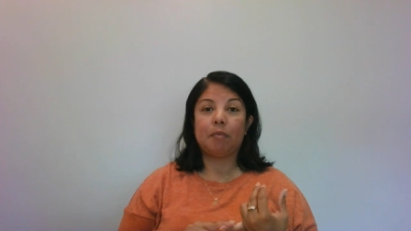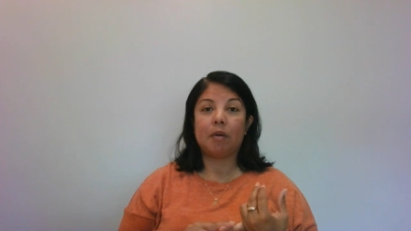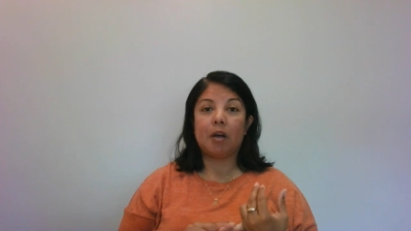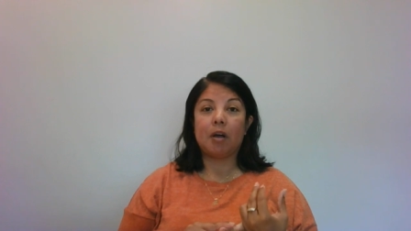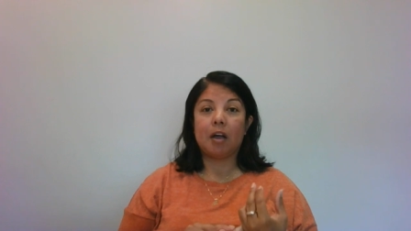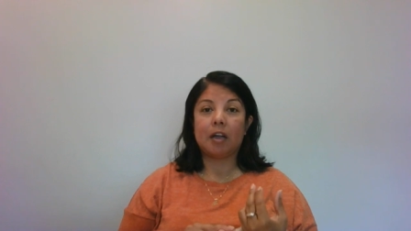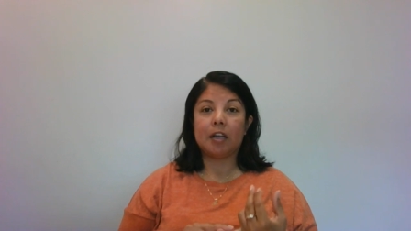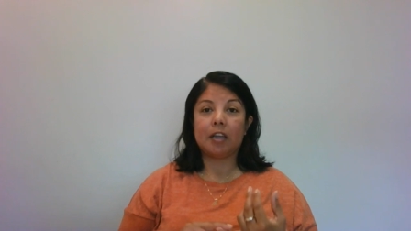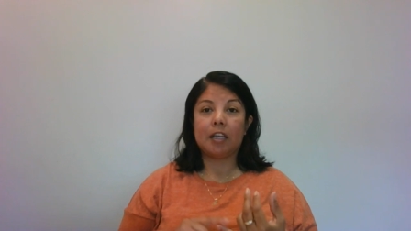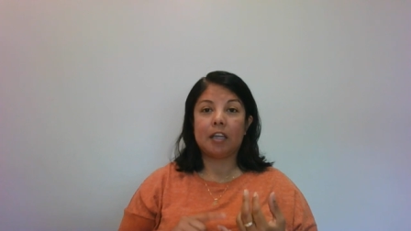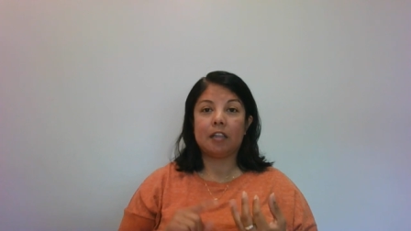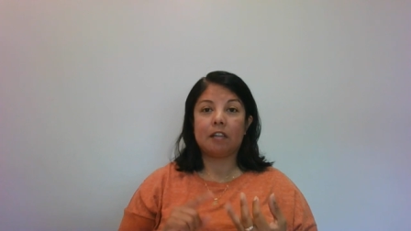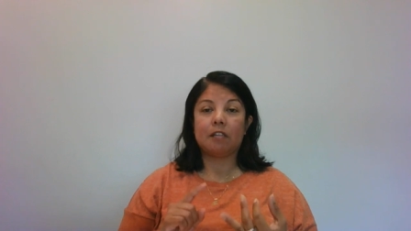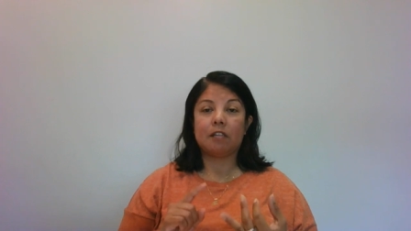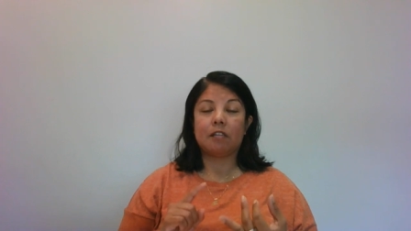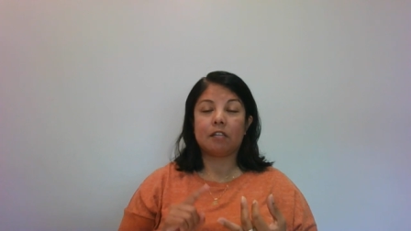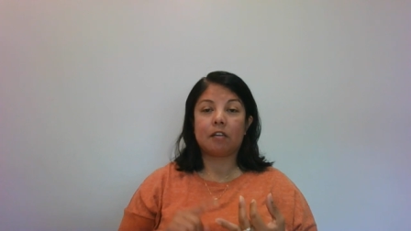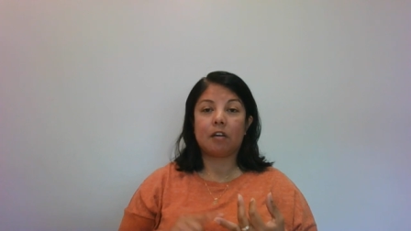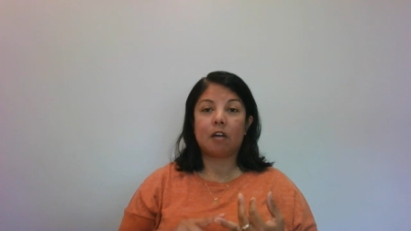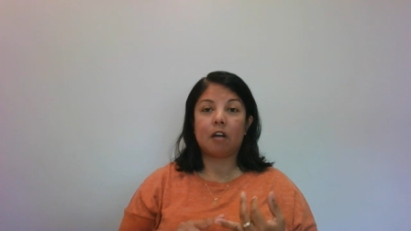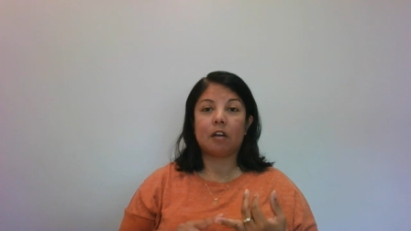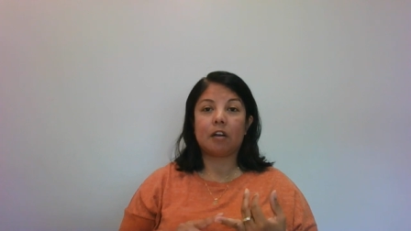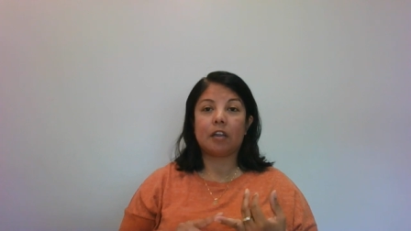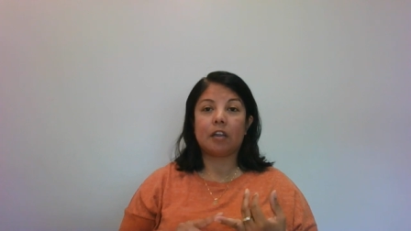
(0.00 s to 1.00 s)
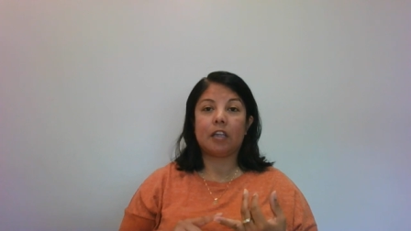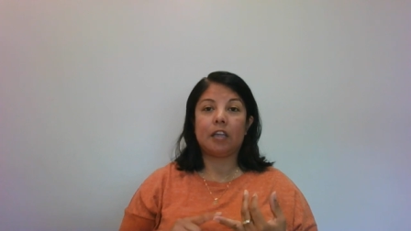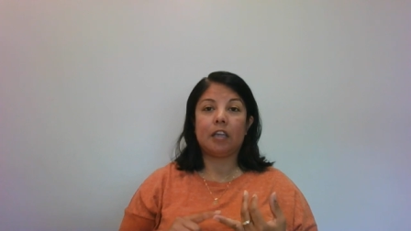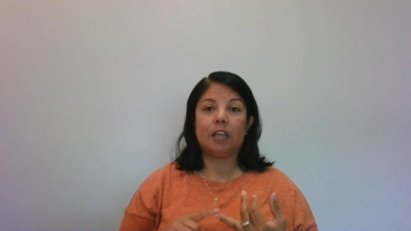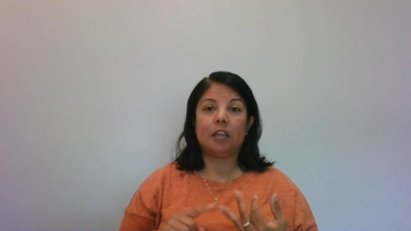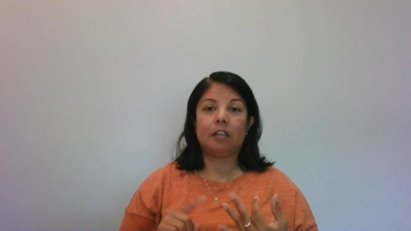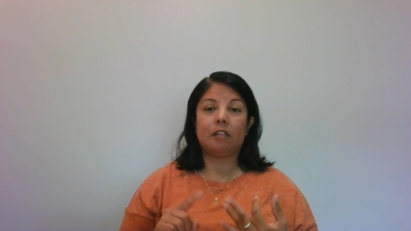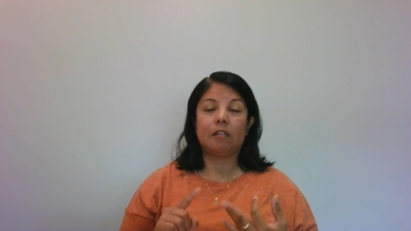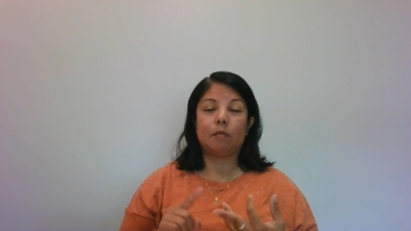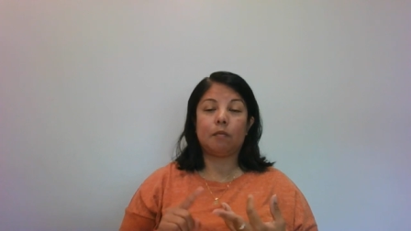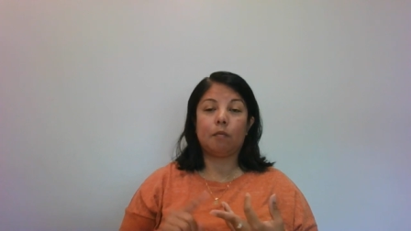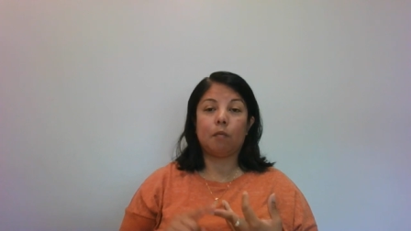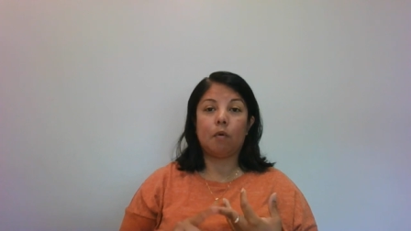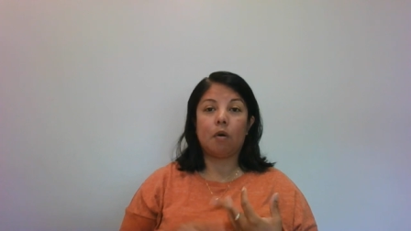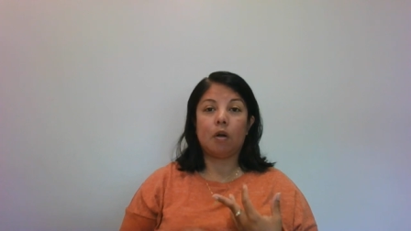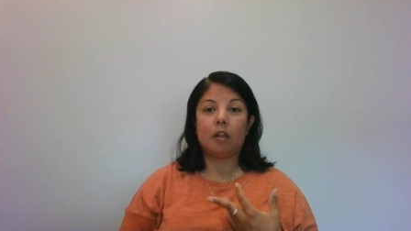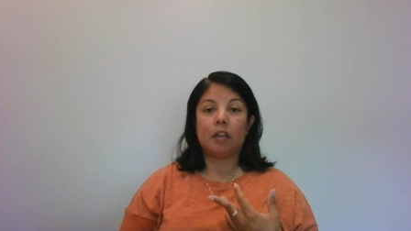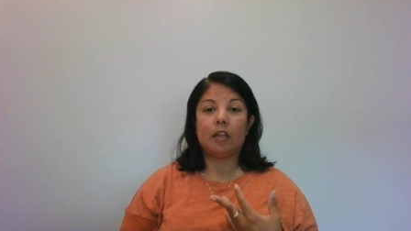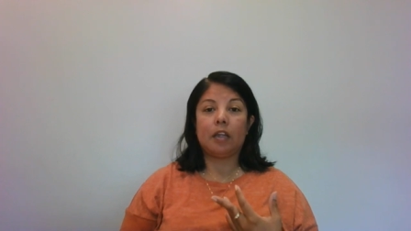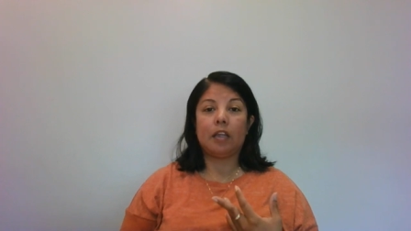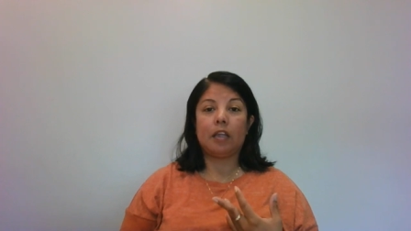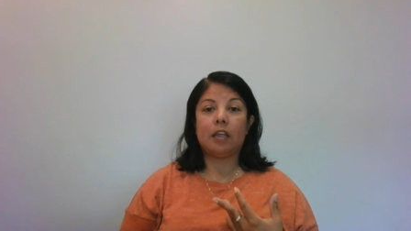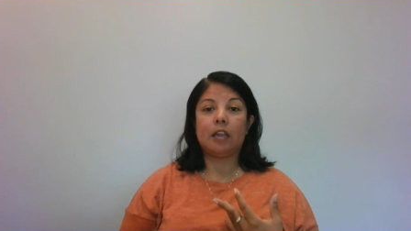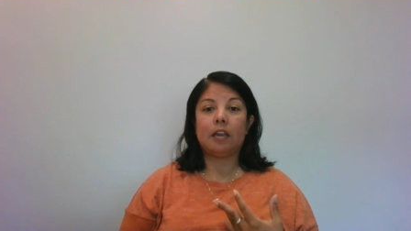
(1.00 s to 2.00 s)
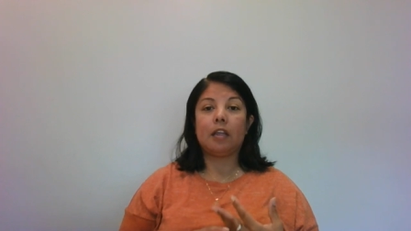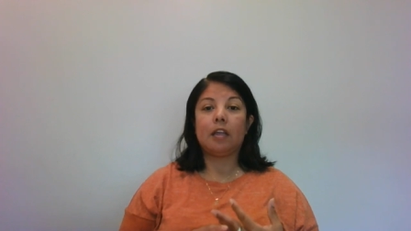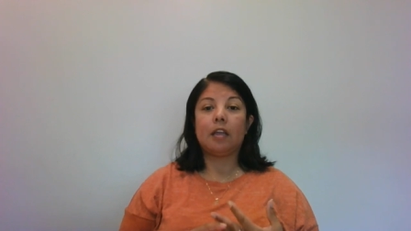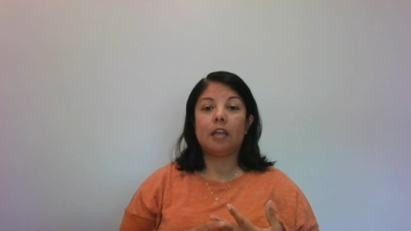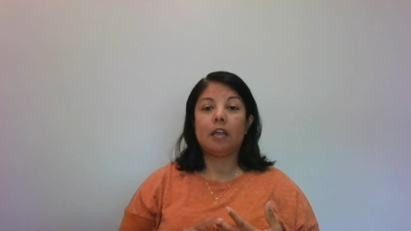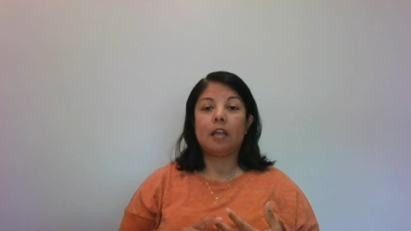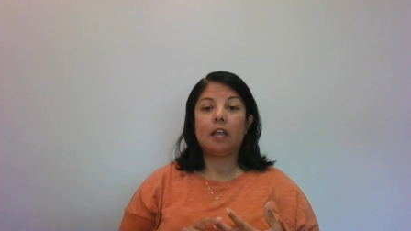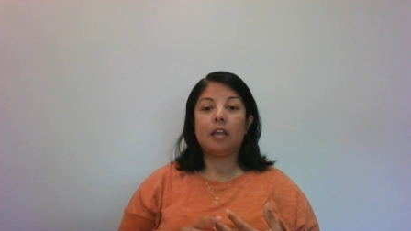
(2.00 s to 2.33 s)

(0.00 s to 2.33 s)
pockets, car keys, wallet.